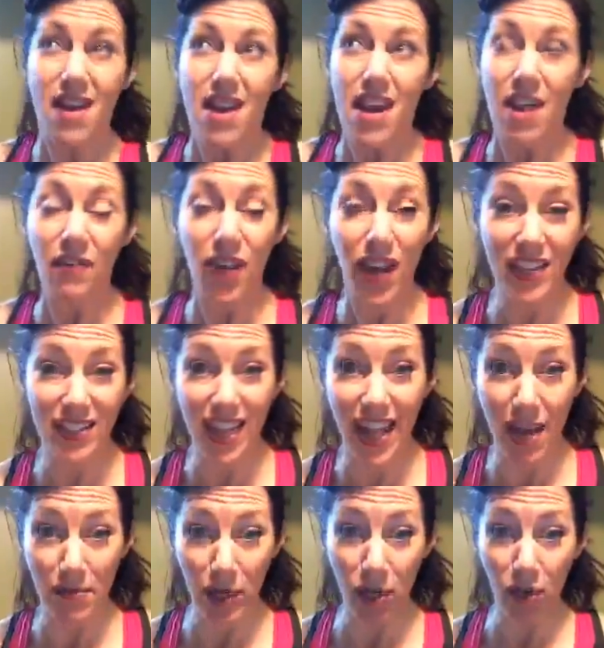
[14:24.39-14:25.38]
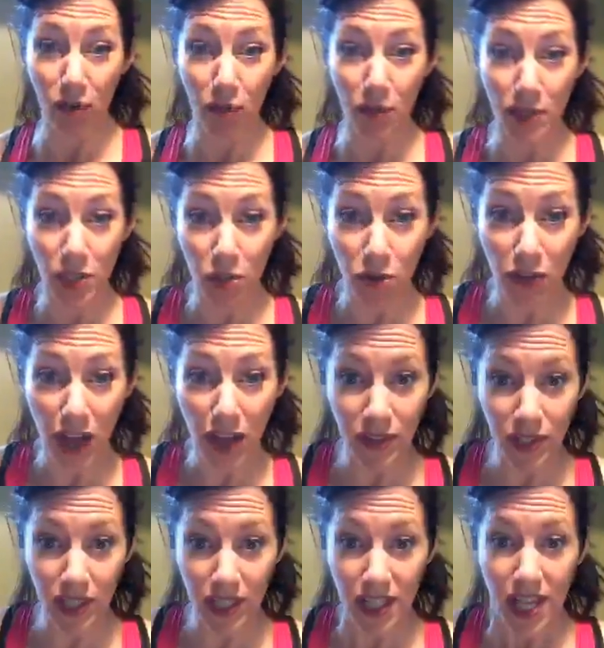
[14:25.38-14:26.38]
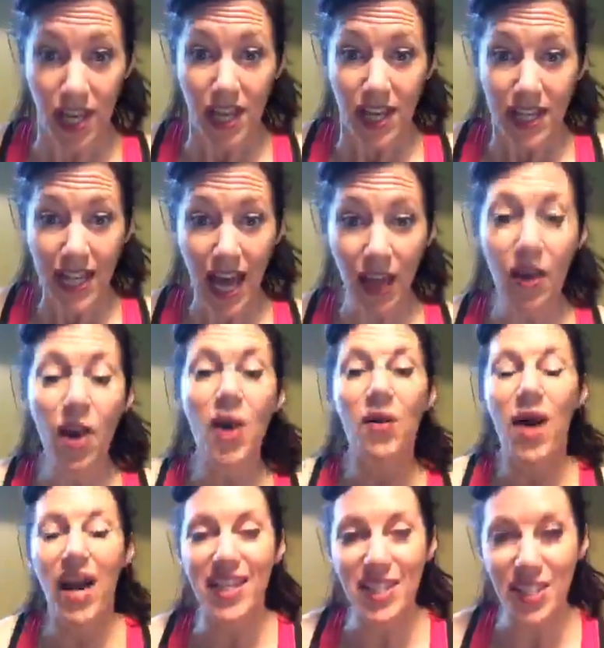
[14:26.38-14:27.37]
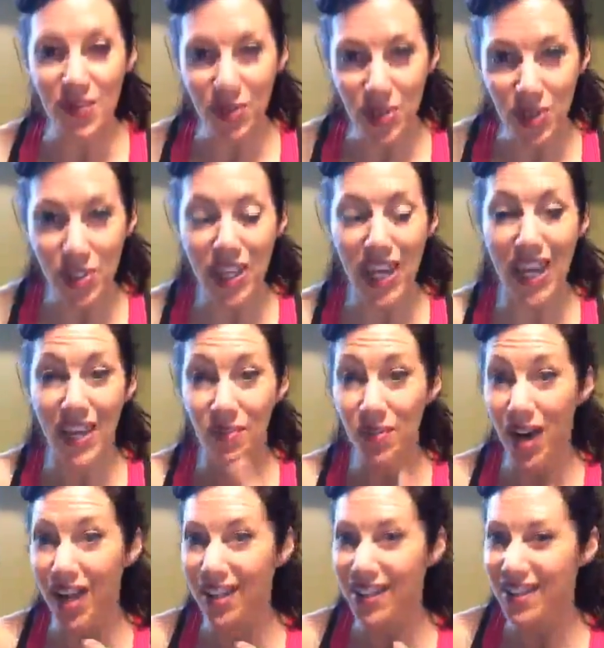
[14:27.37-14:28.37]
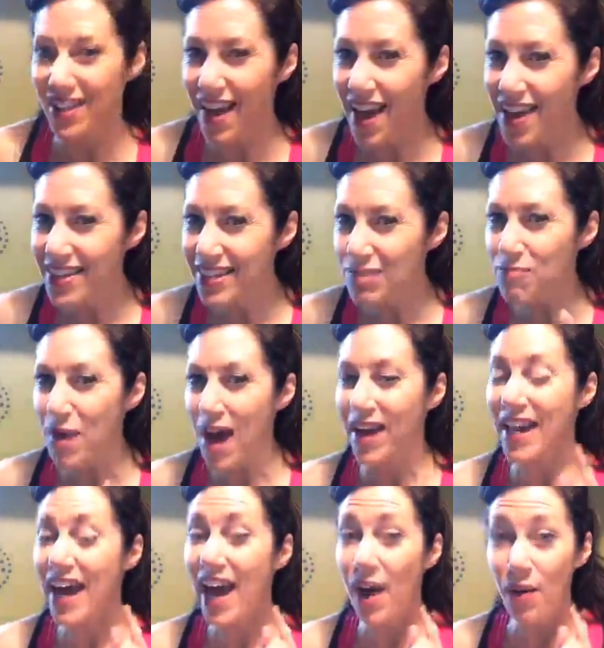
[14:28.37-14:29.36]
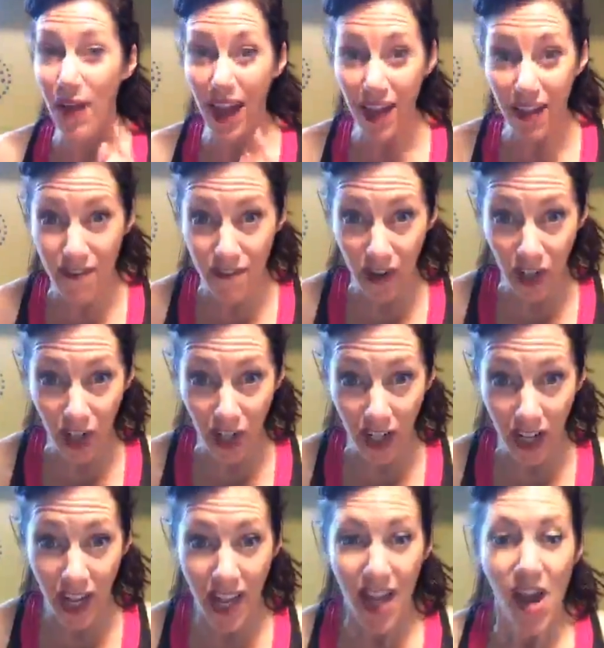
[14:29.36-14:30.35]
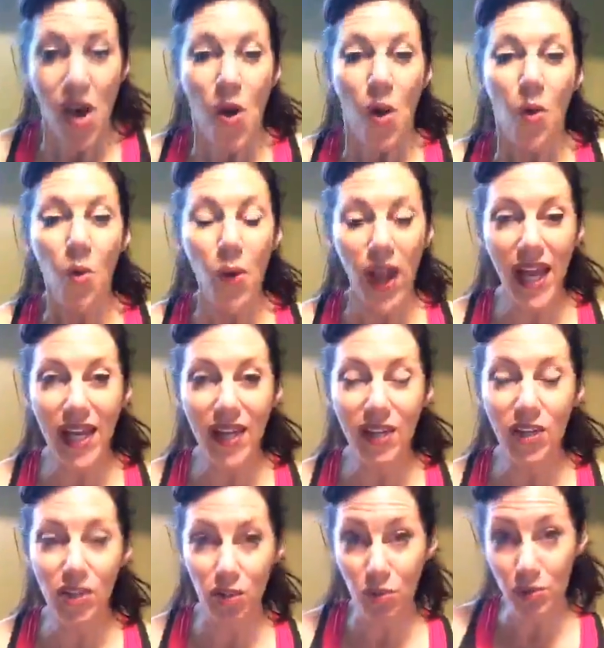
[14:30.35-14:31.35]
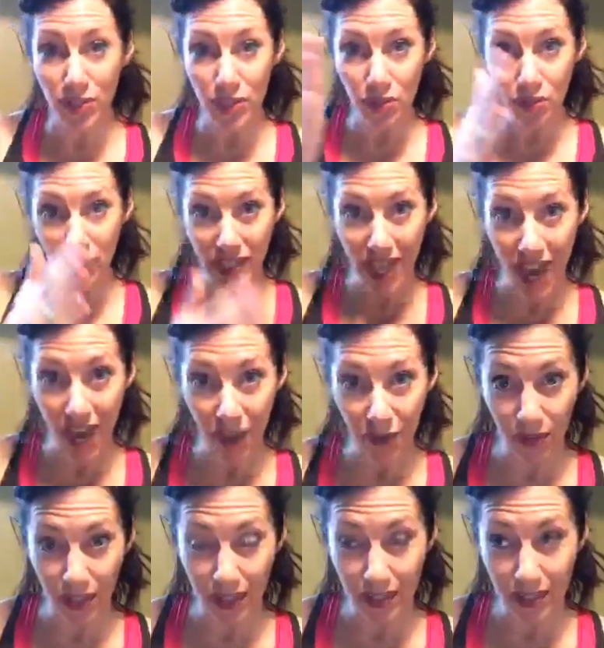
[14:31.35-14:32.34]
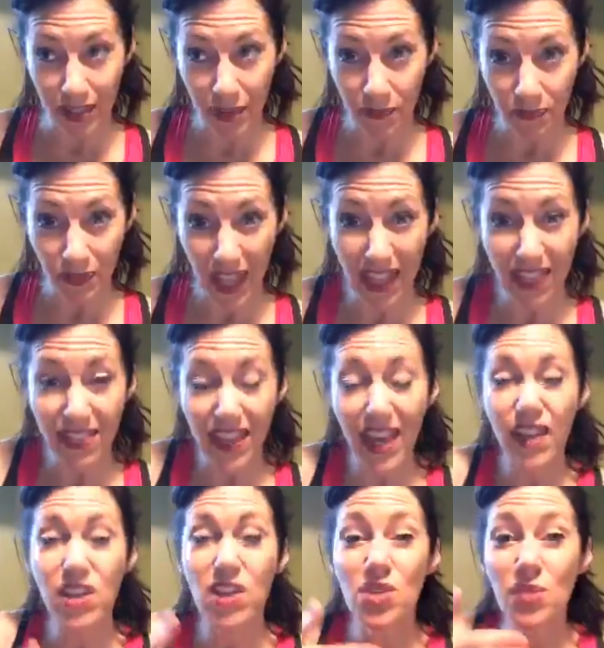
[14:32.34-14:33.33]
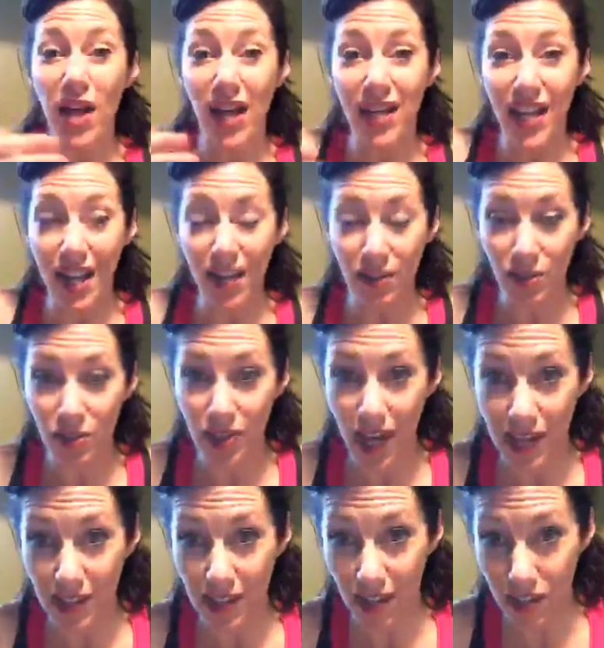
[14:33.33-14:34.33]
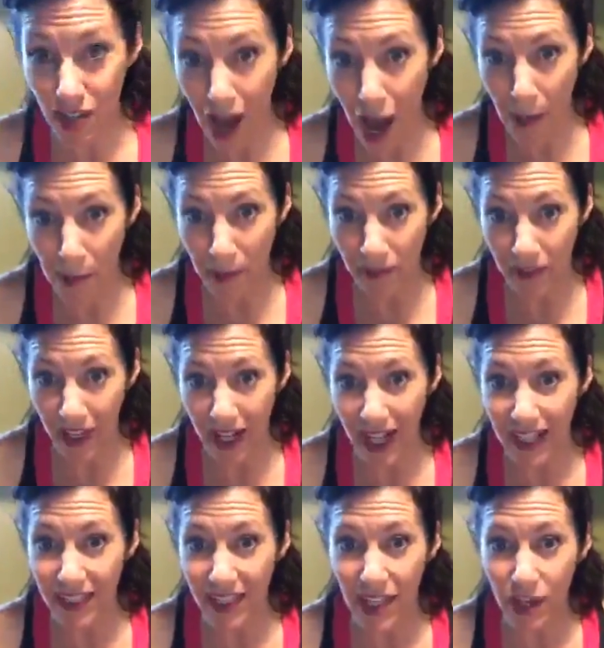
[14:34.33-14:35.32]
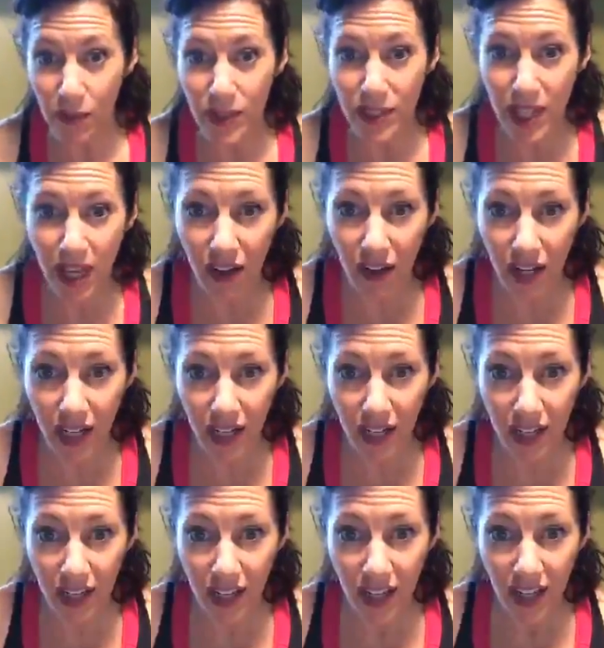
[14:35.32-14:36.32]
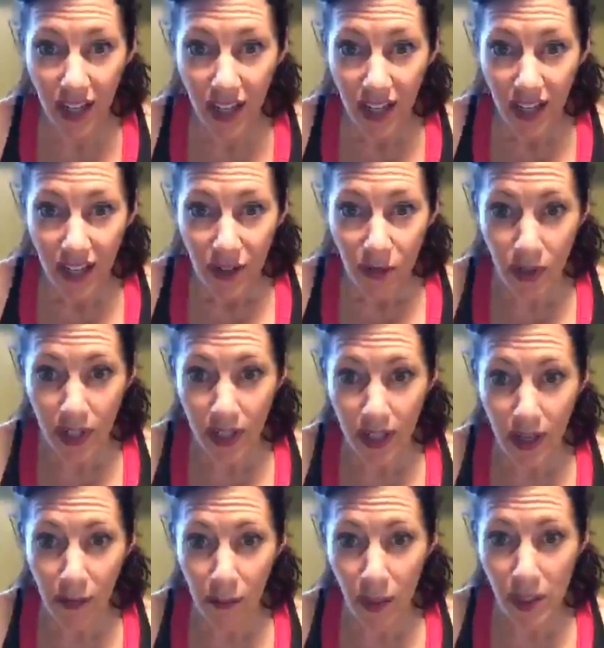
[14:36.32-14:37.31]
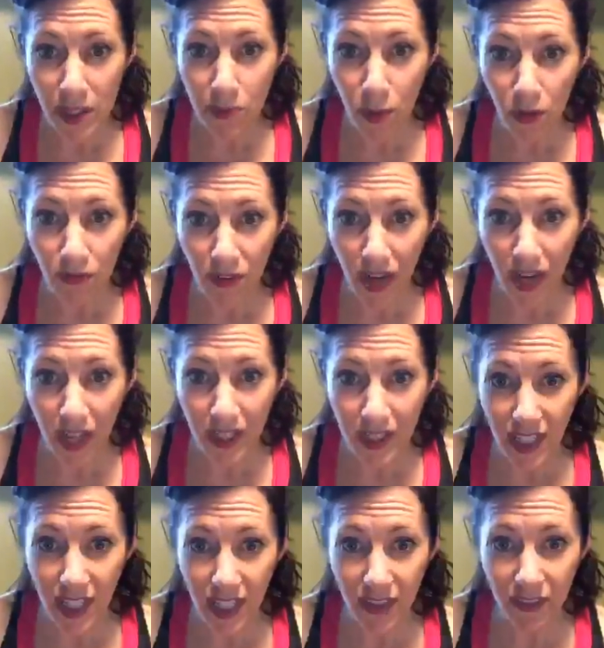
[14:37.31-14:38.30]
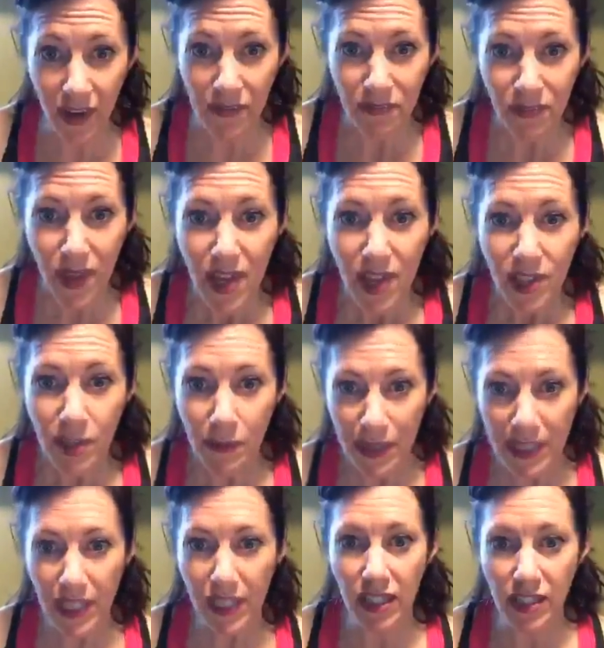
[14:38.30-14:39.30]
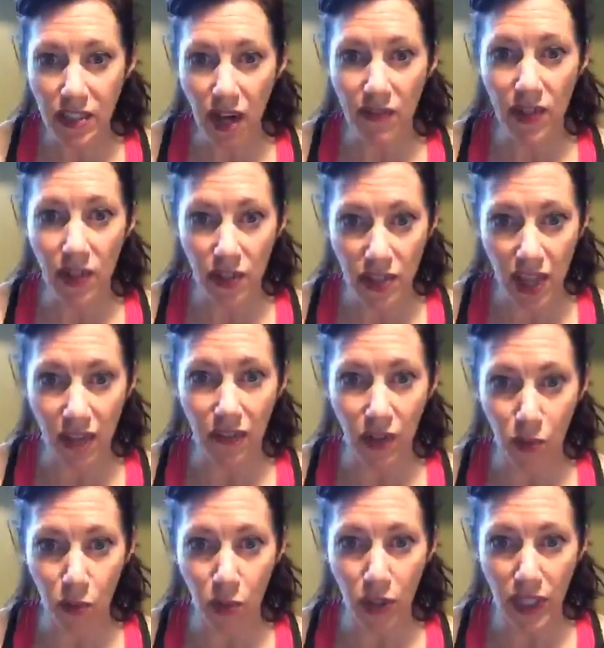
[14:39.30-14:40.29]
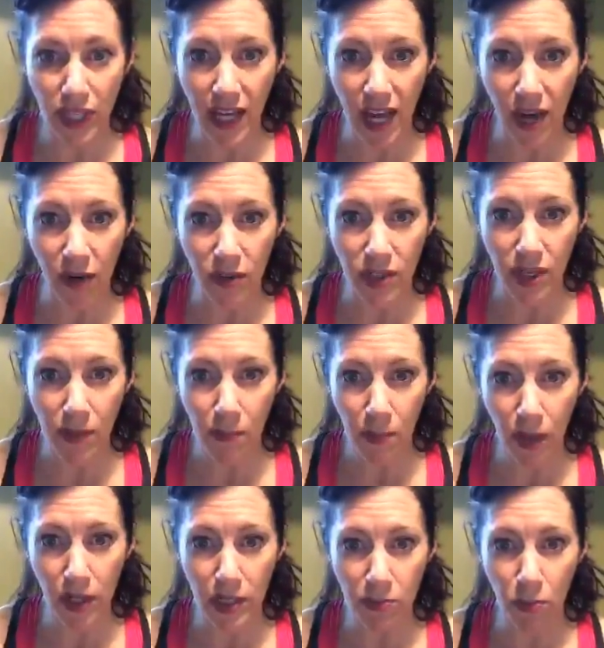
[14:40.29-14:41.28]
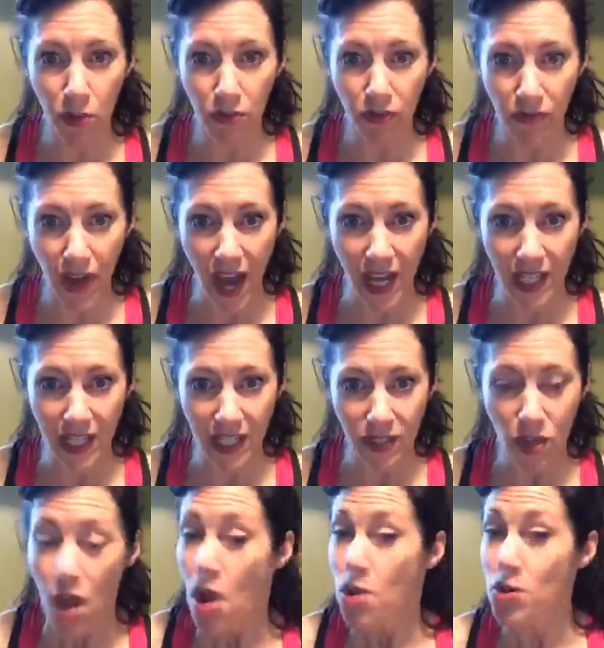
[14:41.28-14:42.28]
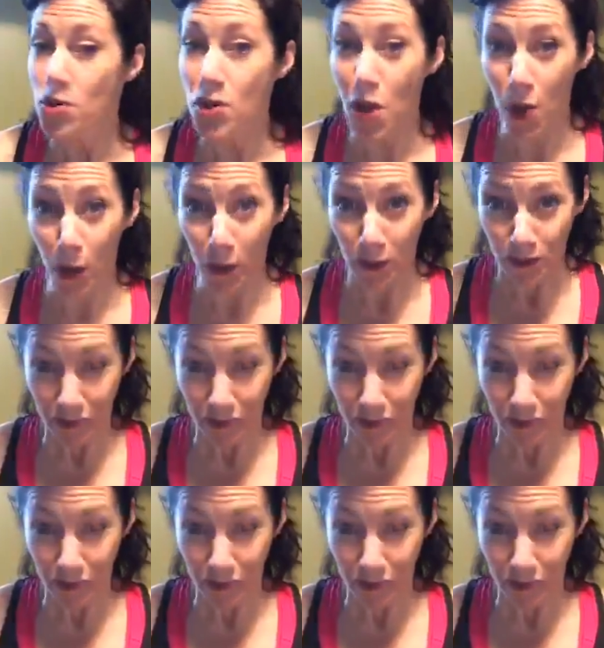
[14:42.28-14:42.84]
If I say I'm going to go from a 2,000 oh, I see what you're saying. Well, yes, Beck, however, when you restrict calories and then you add exercise on top of it, I think it was Eric, working out burns more fat. Wait, so basically starving yourself and working out burns more fat is no.